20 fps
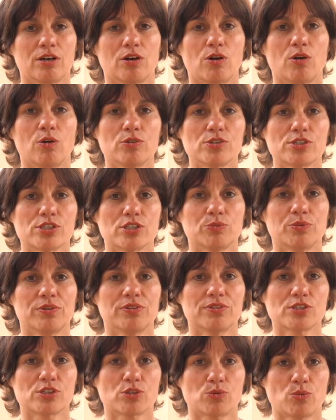also with
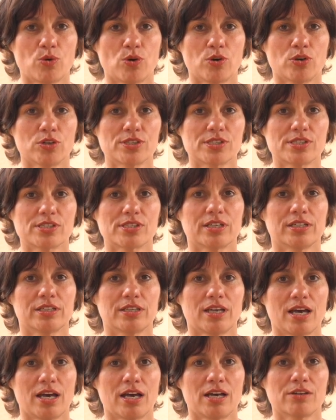squats and
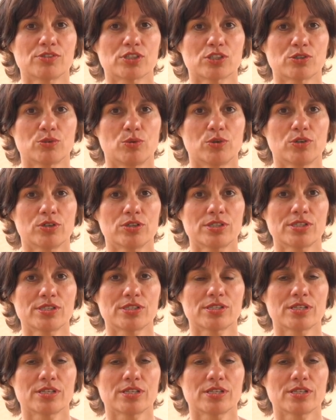half squats,